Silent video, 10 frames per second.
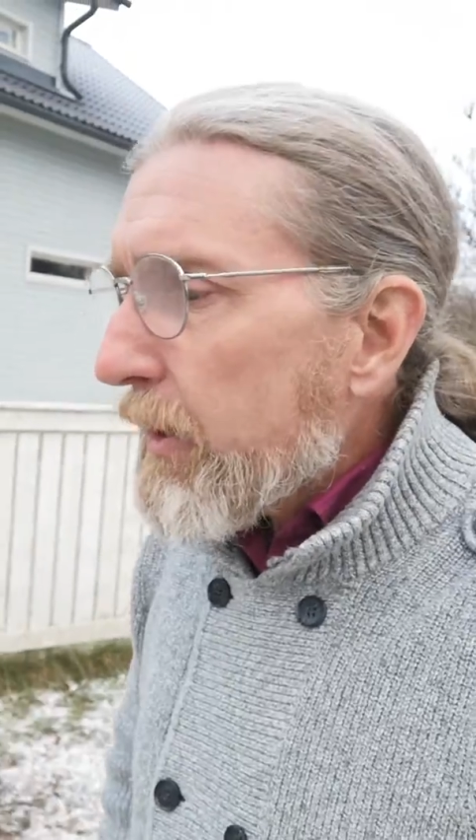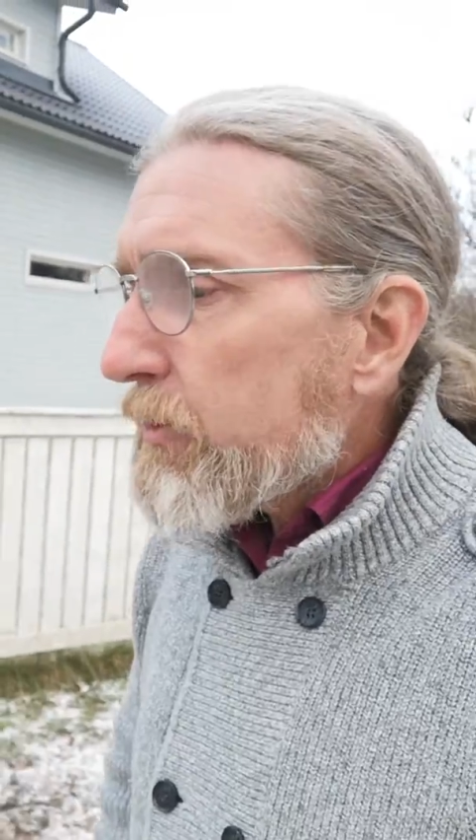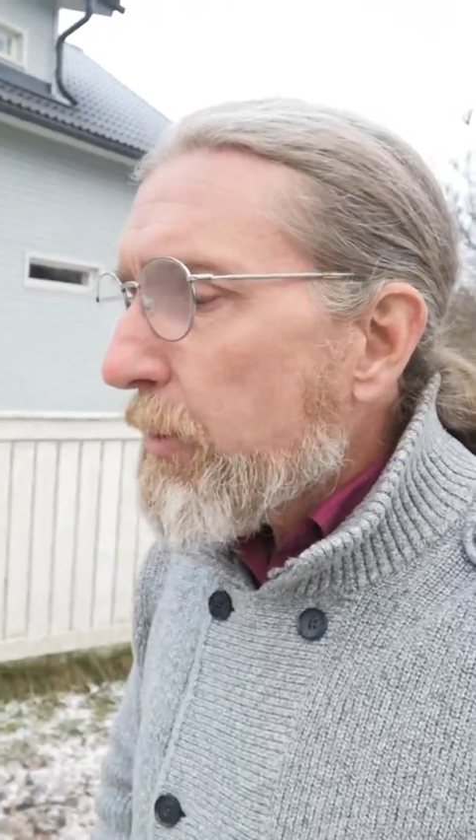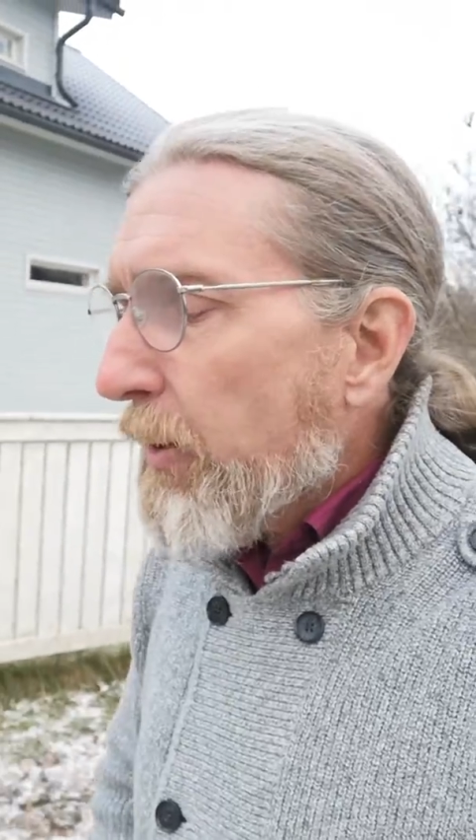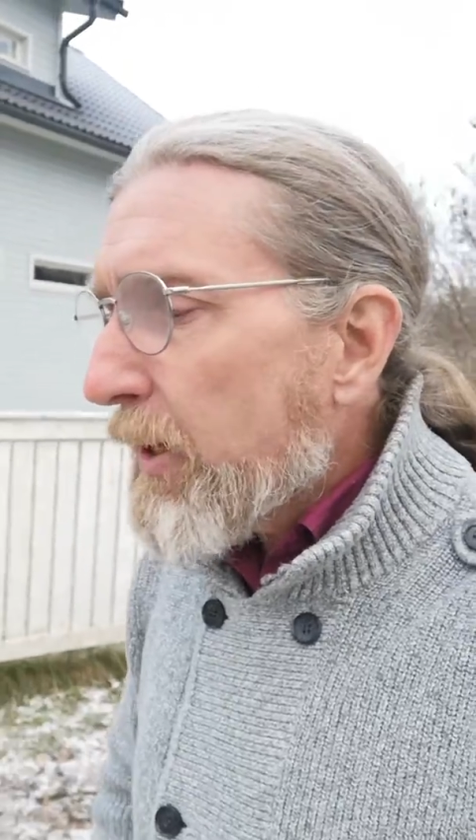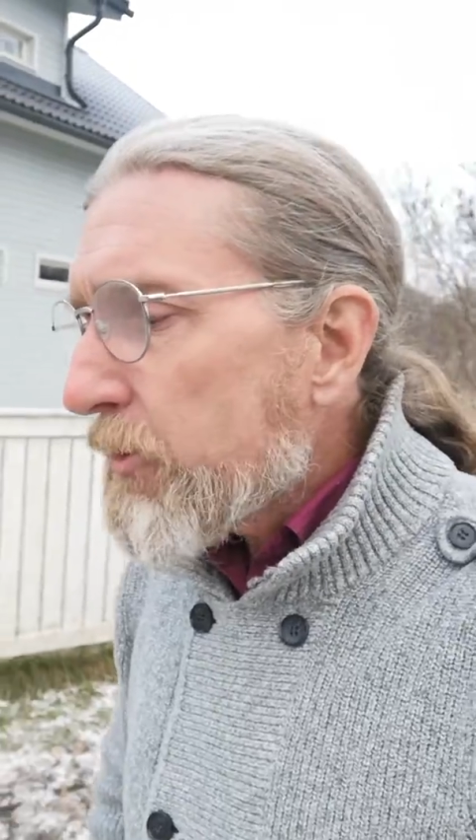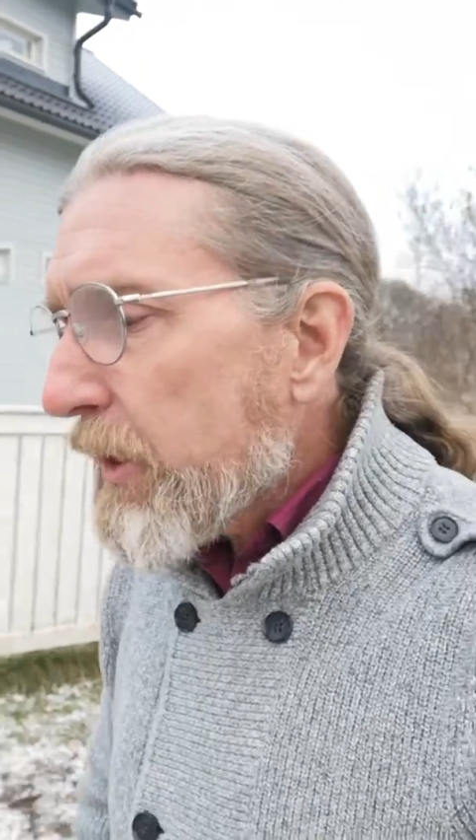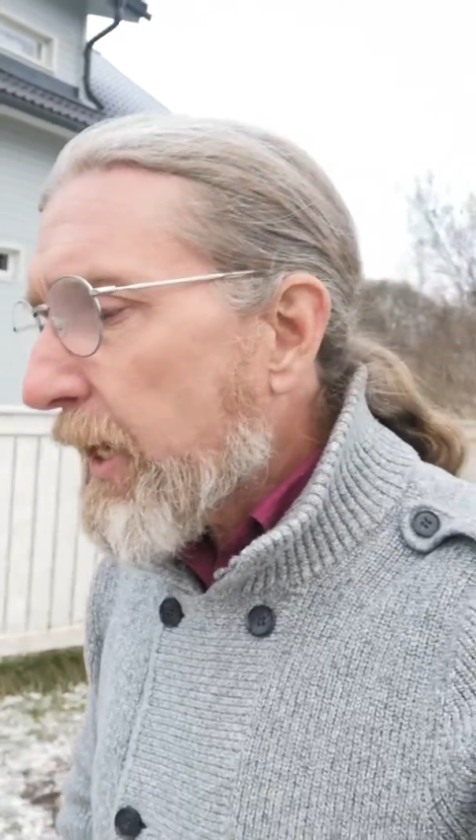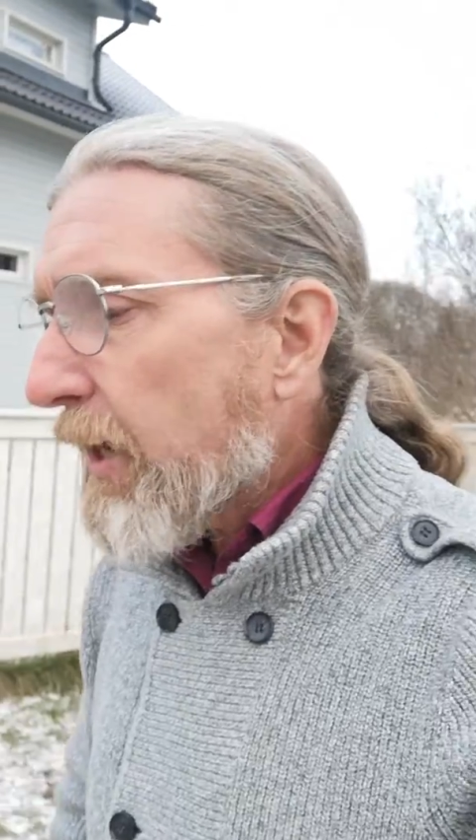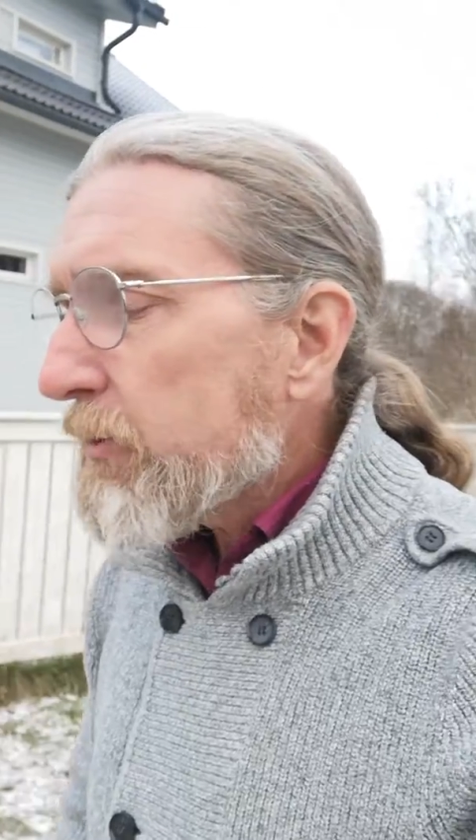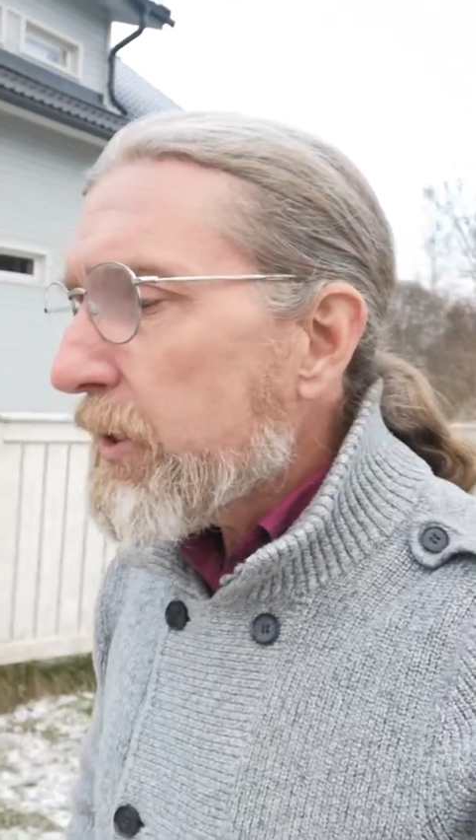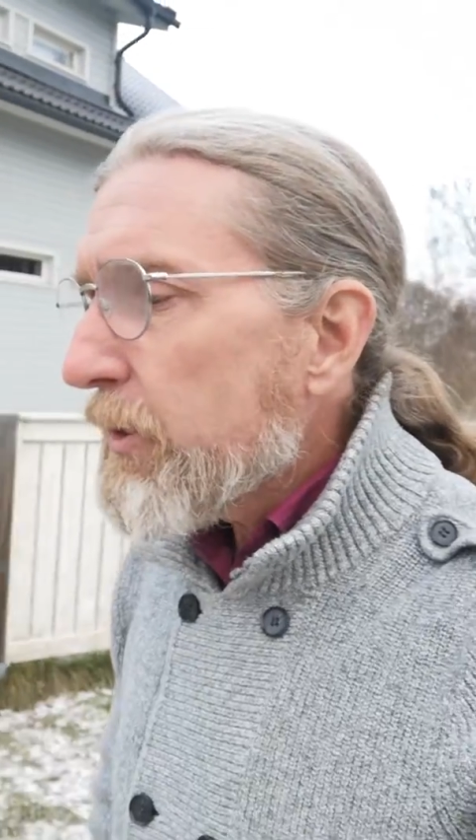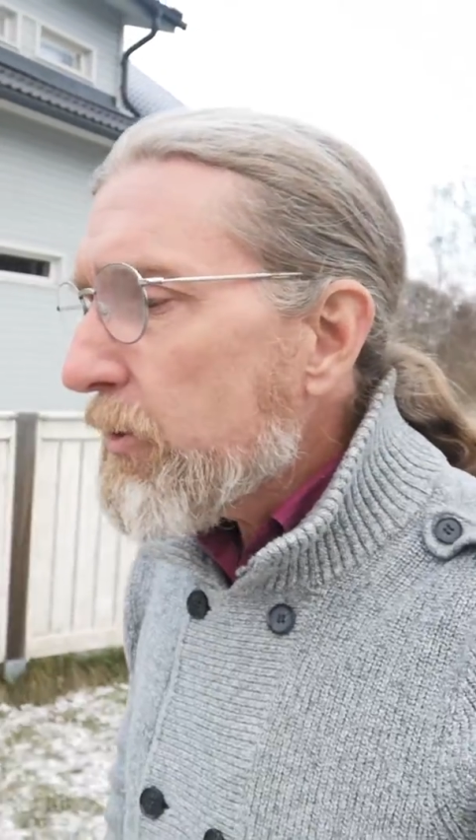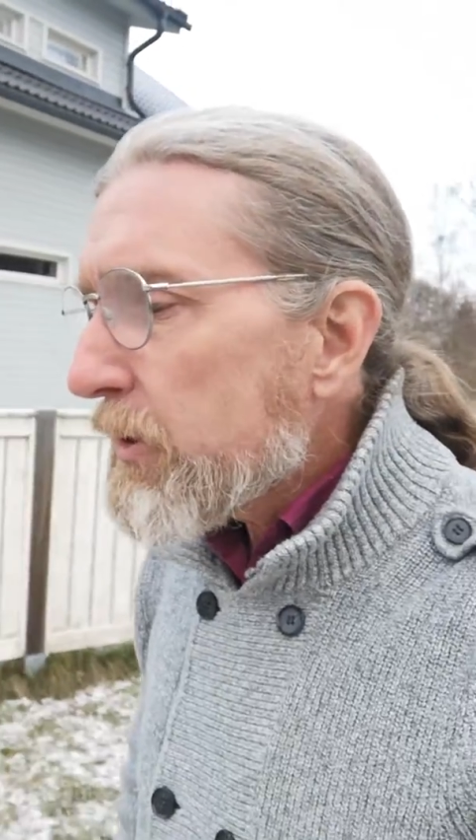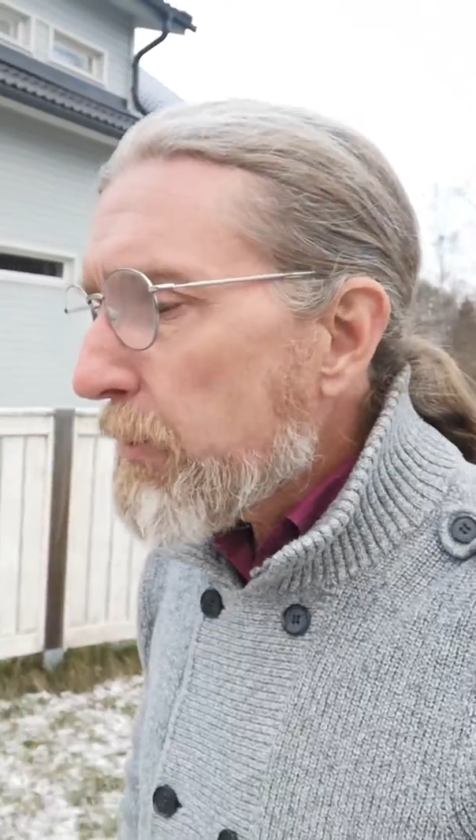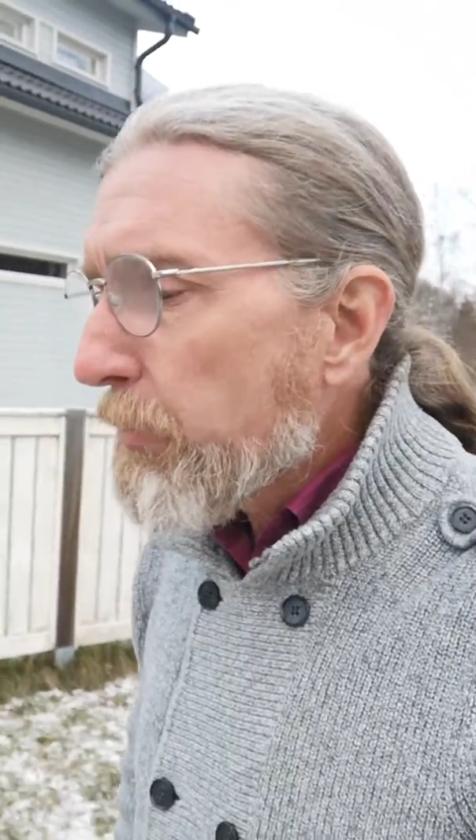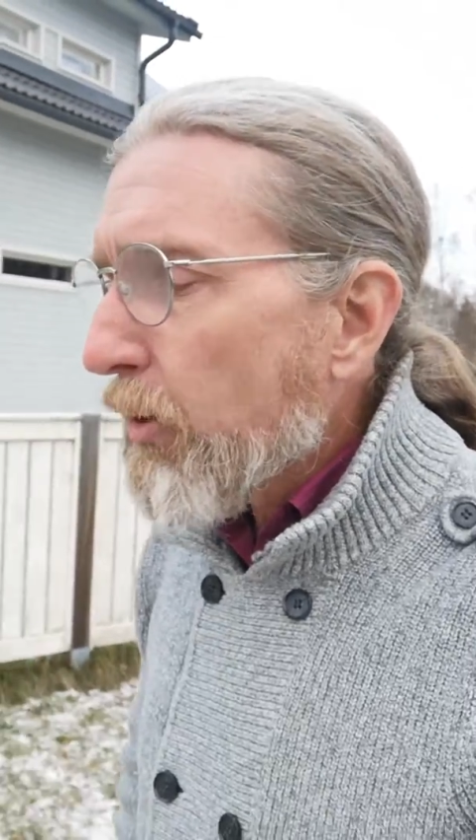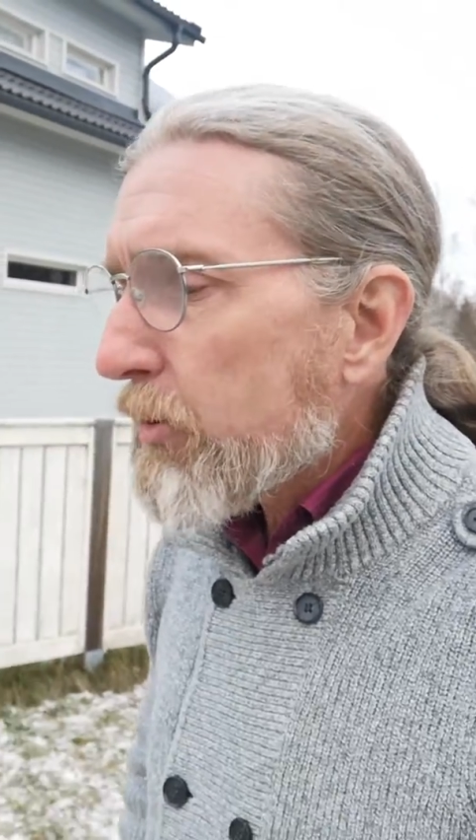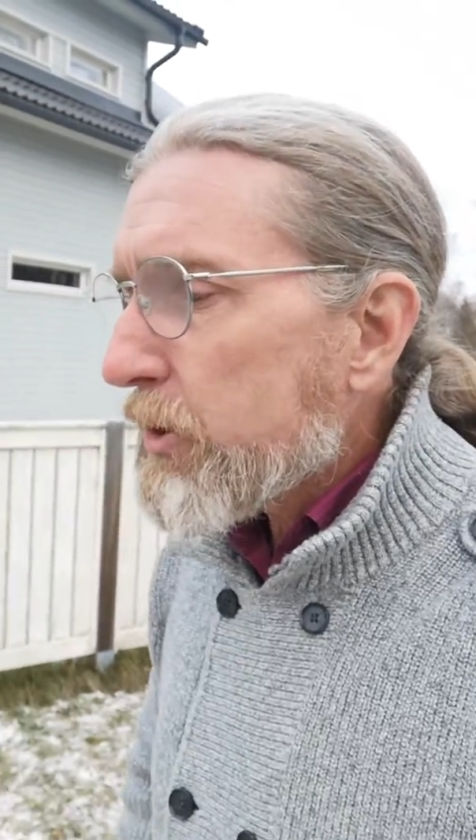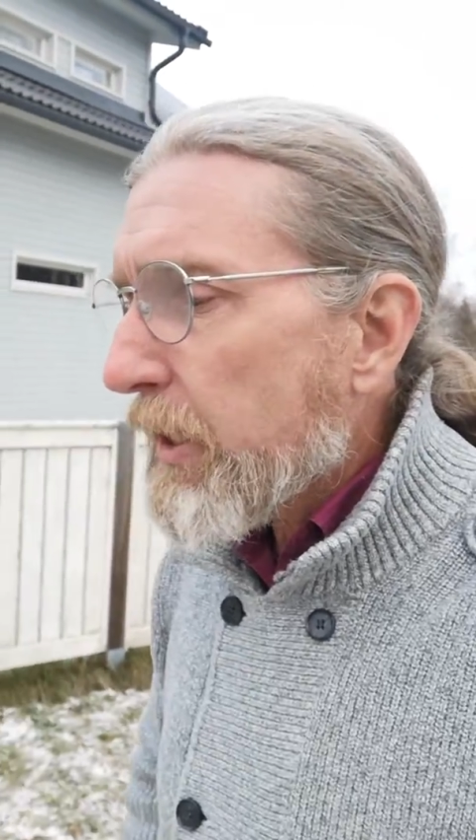Triple entry accounting using a
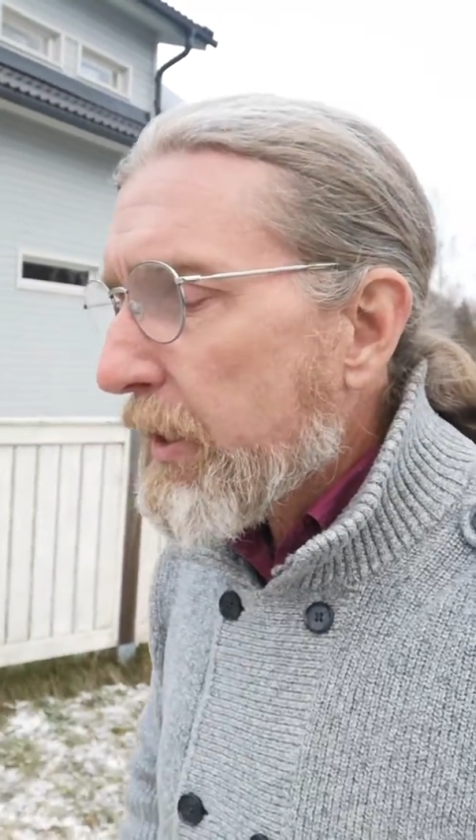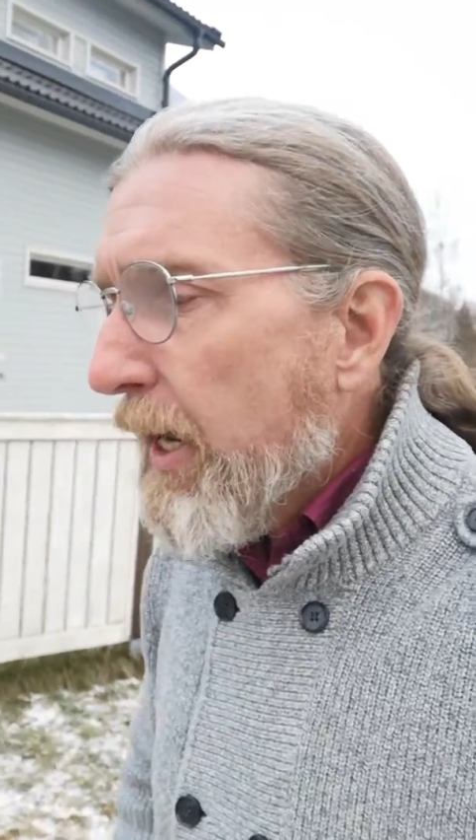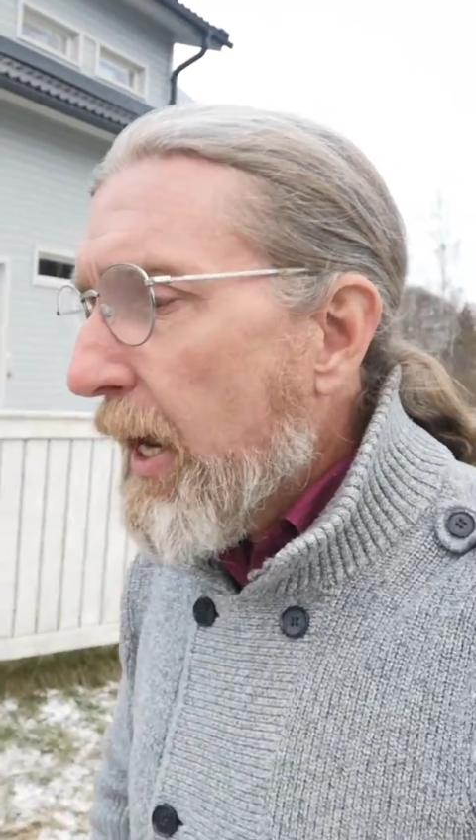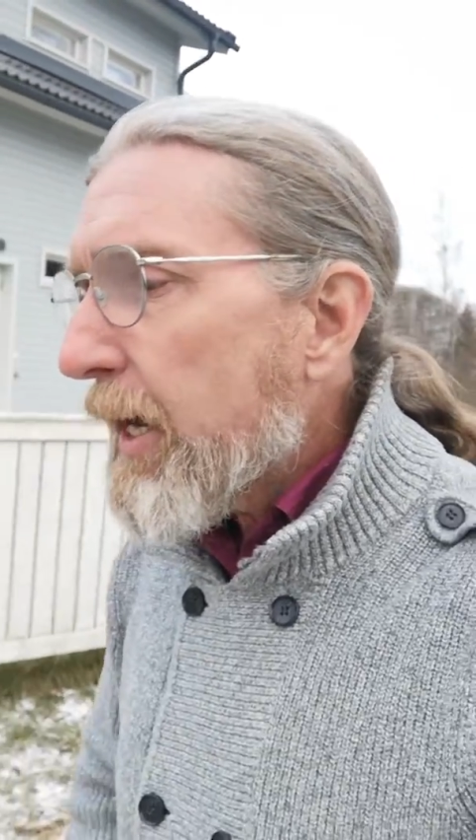blockchain,